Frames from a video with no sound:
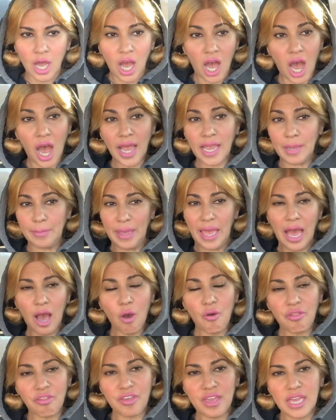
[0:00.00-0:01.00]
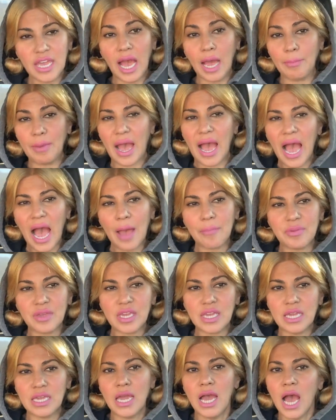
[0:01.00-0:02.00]
I am healthy, I'm
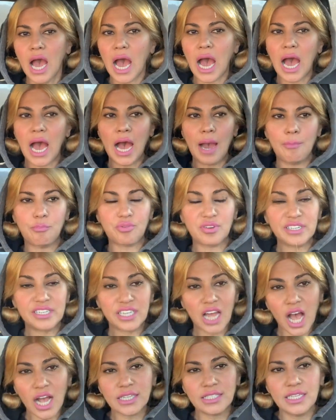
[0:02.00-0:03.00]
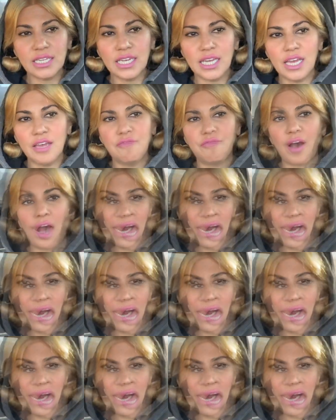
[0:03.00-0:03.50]
happy, I'm productive,